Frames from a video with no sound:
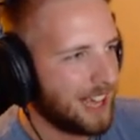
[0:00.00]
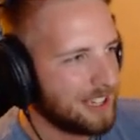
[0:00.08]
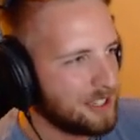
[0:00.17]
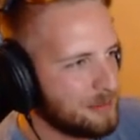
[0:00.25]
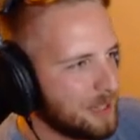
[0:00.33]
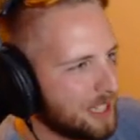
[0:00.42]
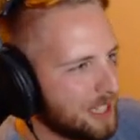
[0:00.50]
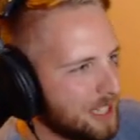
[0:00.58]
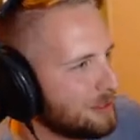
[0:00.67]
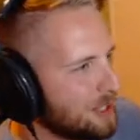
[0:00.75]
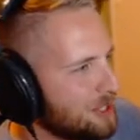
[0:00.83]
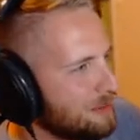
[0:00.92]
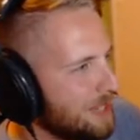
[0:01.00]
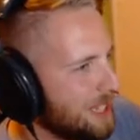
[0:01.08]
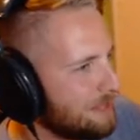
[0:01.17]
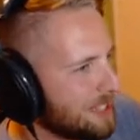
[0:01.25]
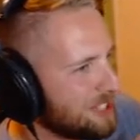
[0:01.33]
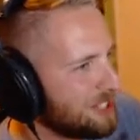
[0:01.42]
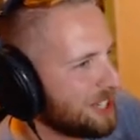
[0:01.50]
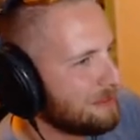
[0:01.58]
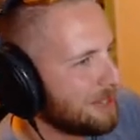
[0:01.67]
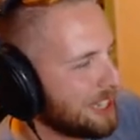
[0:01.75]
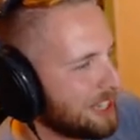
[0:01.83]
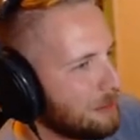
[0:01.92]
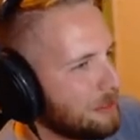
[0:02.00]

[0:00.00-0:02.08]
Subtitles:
menu. What you mean? McChicken McDouble is